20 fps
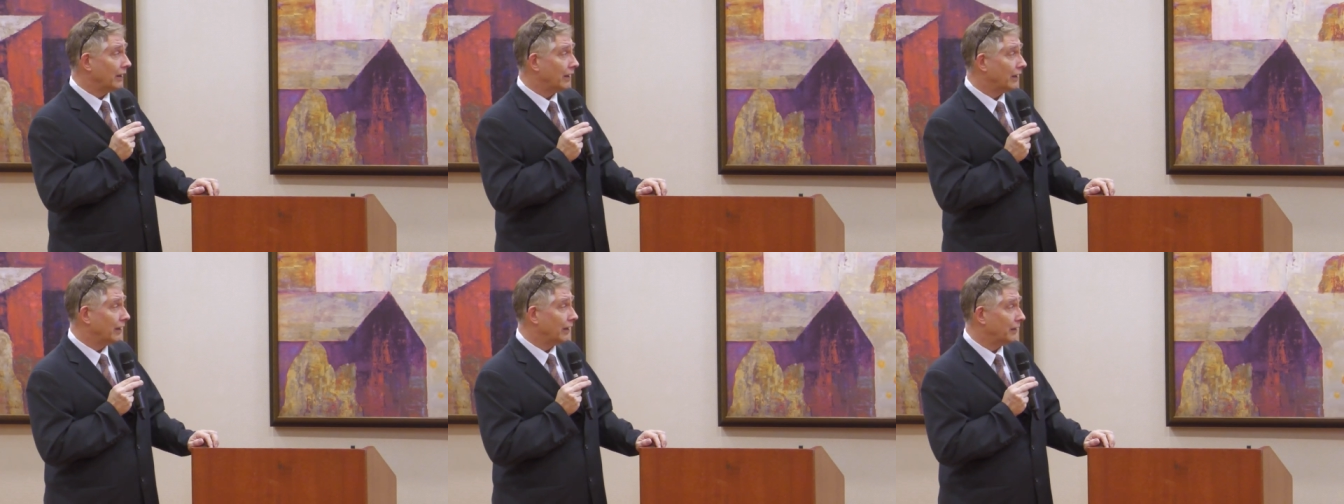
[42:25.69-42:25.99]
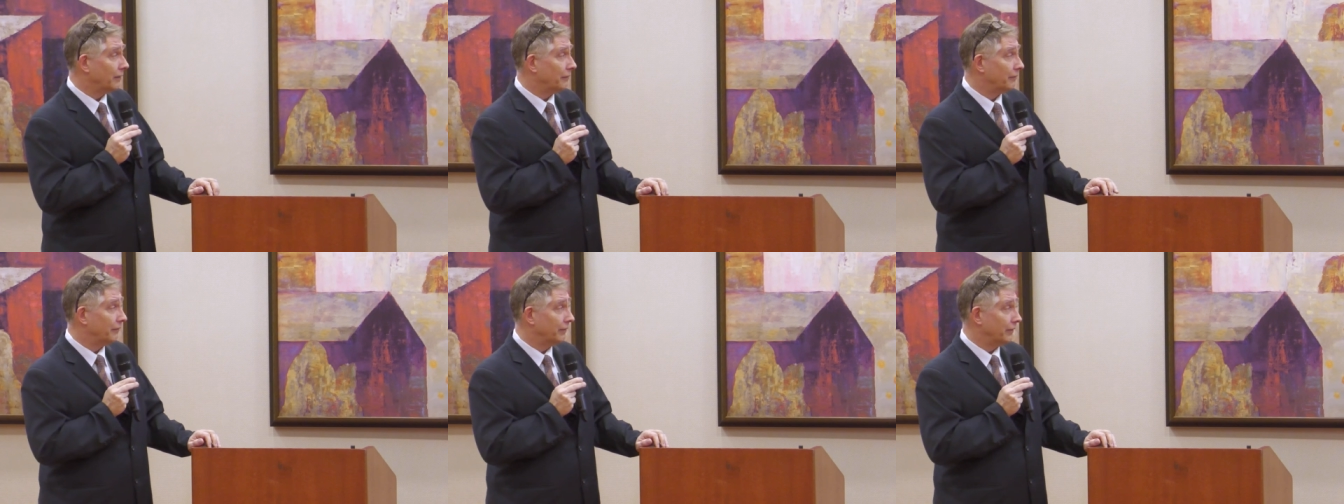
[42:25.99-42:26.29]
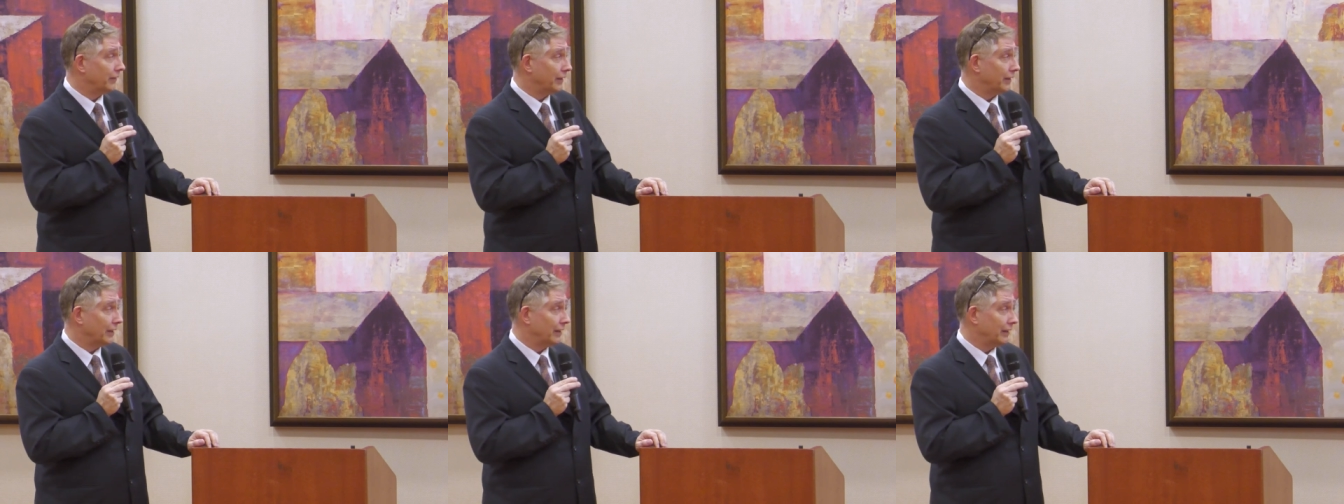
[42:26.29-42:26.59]

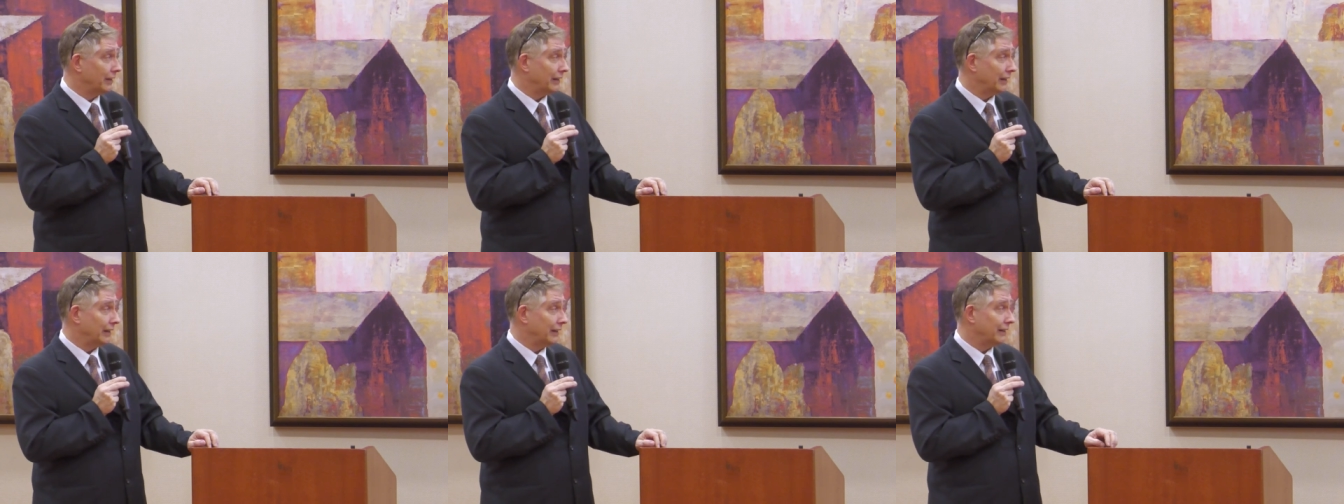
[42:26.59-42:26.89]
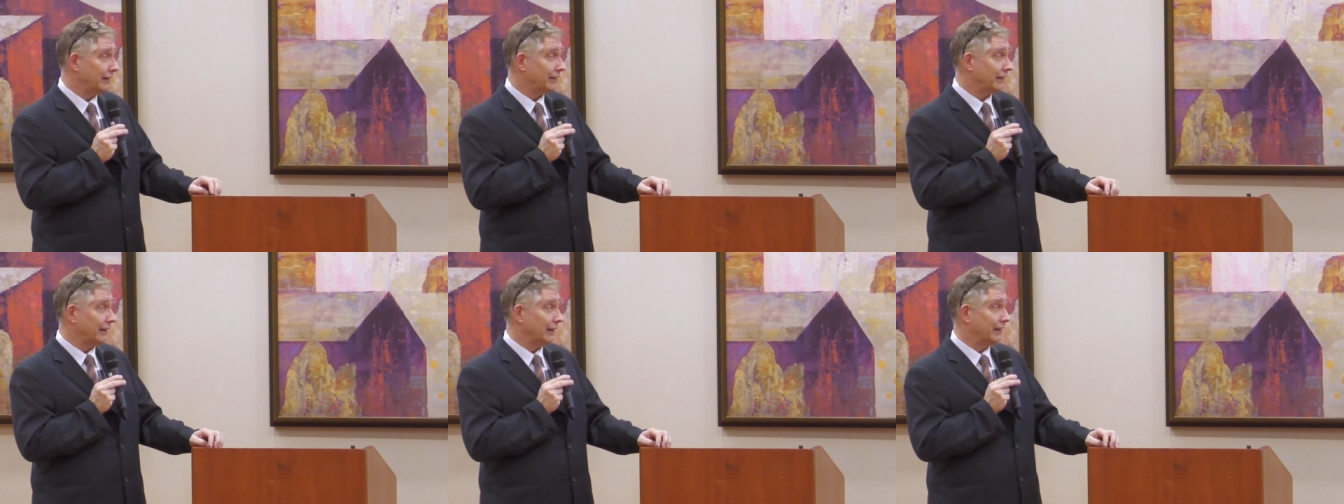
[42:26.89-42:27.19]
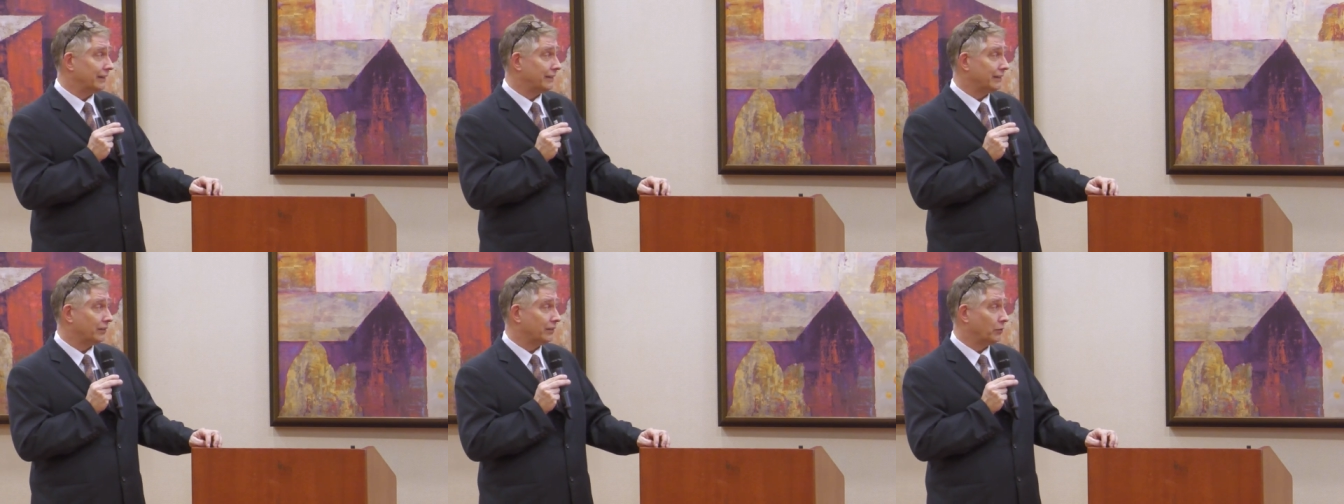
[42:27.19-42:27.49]
Um, it, it's,
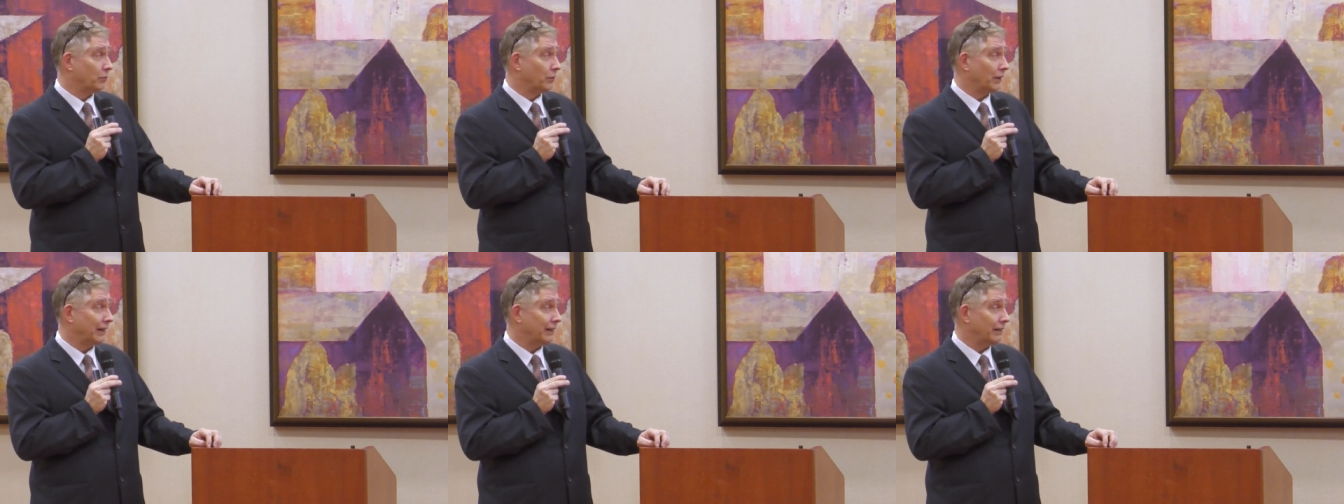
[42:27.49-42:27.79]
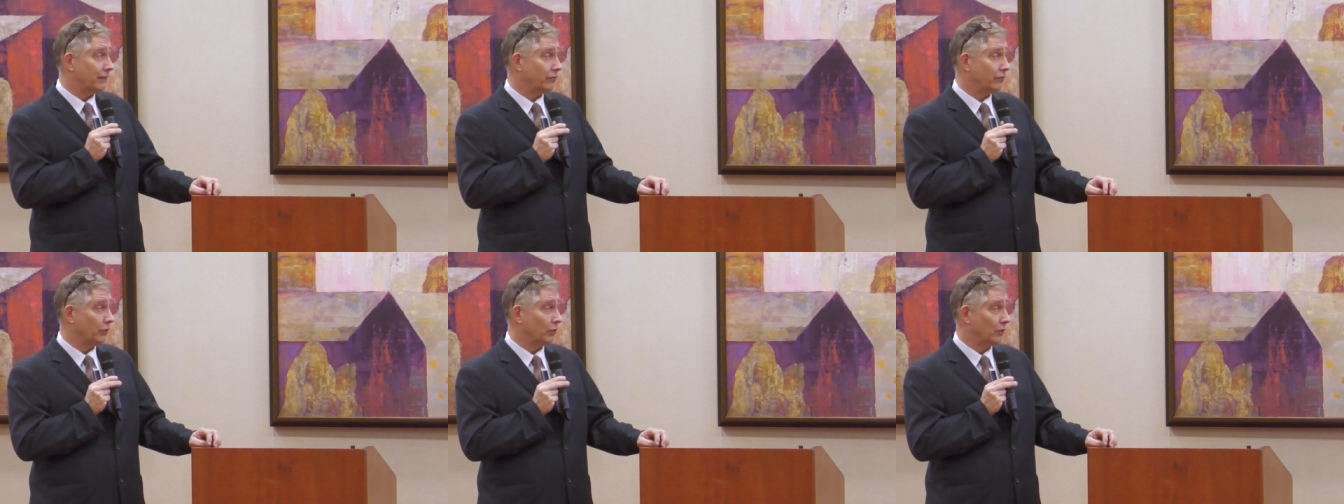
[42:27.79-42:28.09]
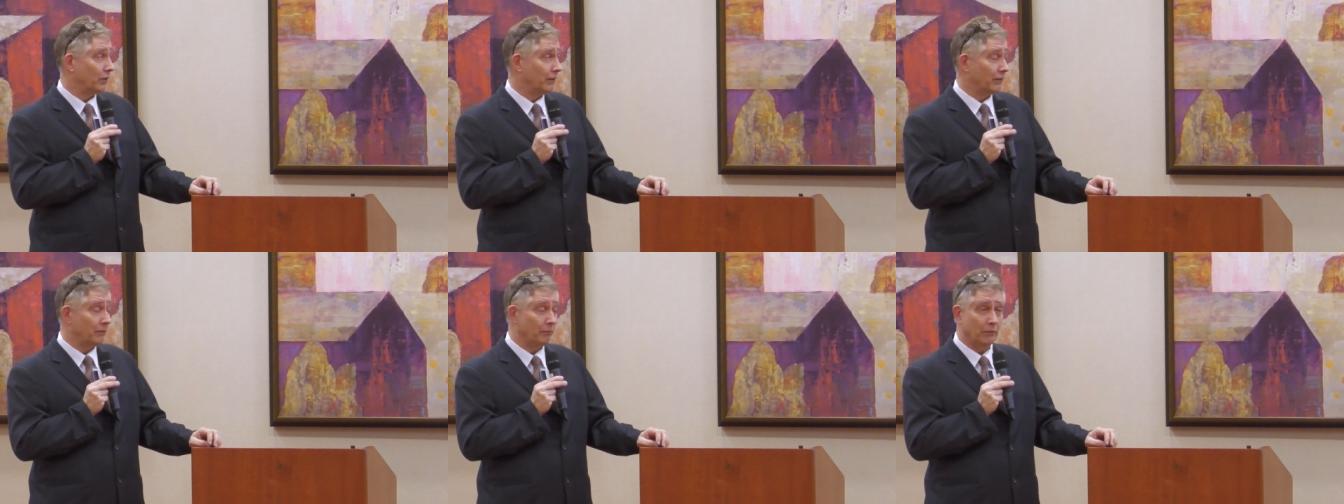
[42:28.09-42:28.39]
it's great
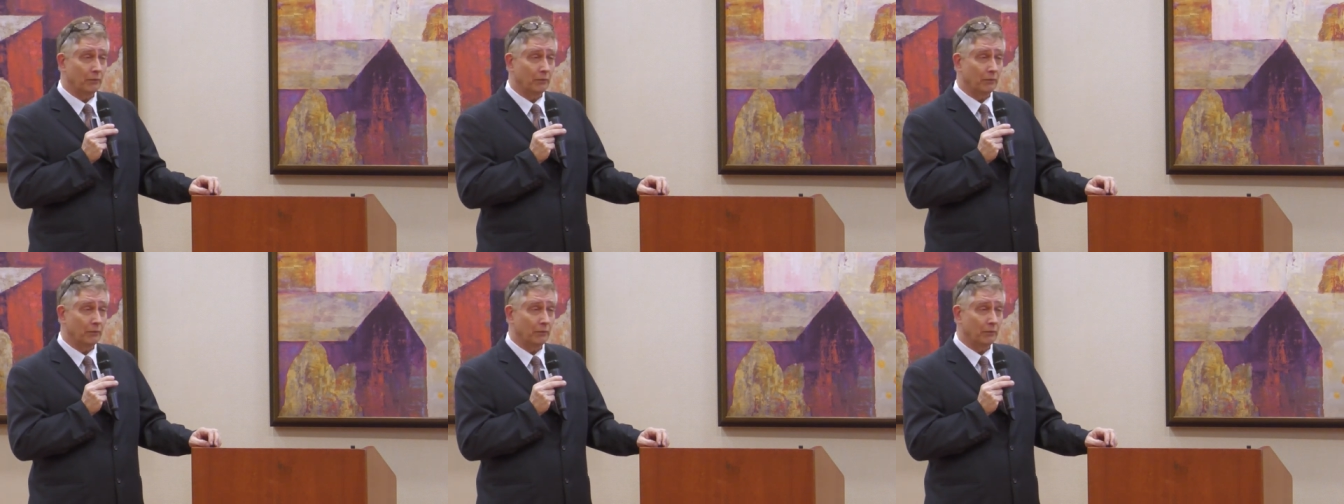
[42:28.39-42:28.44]
for